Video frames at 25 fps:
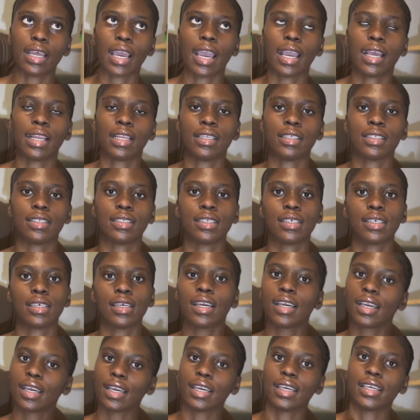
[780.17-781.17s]
and
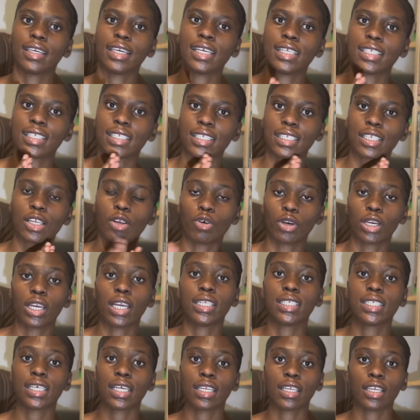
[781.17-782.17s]
is
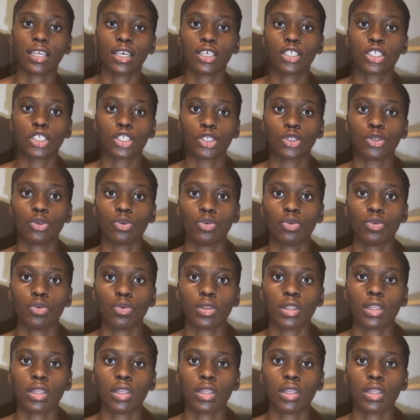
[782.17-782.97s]
located next to